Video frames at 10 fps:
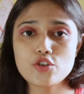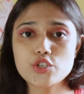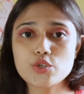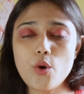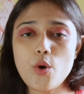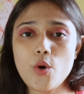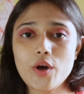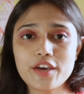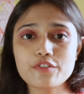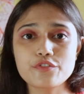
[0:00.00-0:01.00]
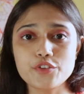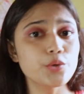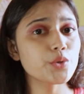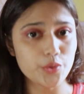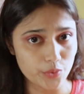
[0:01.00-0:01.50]
So
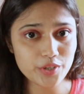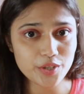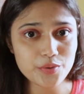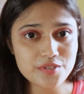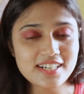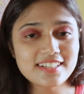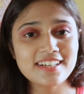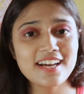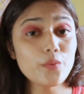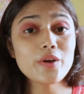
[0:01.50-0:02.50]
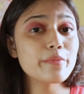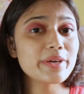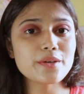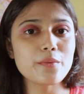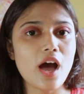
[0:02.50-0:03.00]
if you don't use it, you will
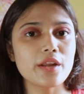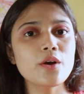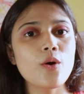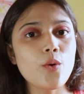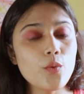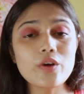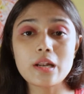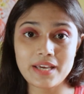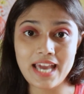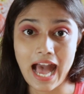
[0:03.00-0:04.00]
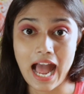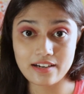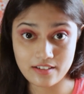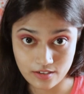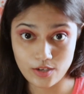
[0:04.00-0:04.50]
be the one who will be
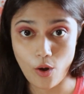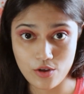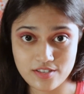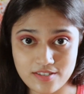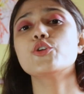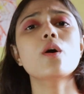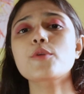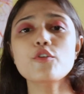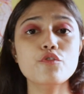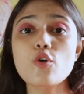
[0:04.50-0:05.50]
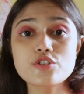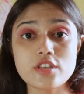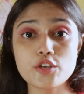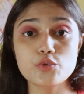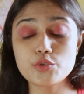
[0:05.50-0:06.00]
at loss. No, I'm not
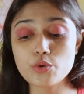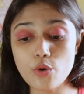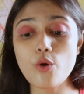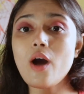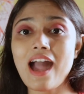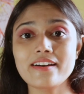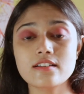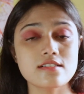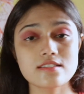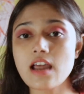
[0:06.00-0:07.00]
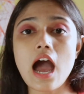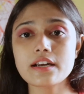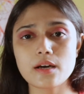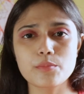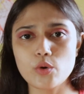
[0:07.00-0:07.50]
forcing you to go and
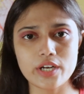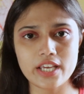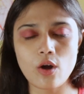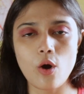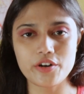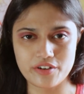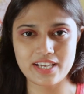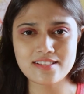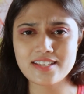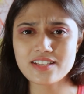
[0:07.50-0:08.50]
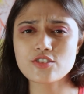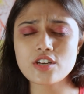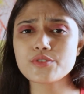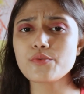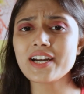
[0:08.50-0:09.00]
start uploading on Reels. It's
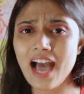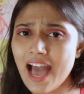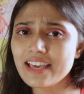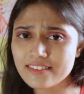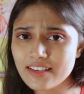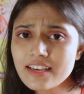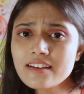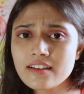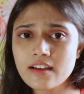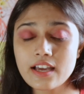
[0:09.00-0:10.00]
just what I think.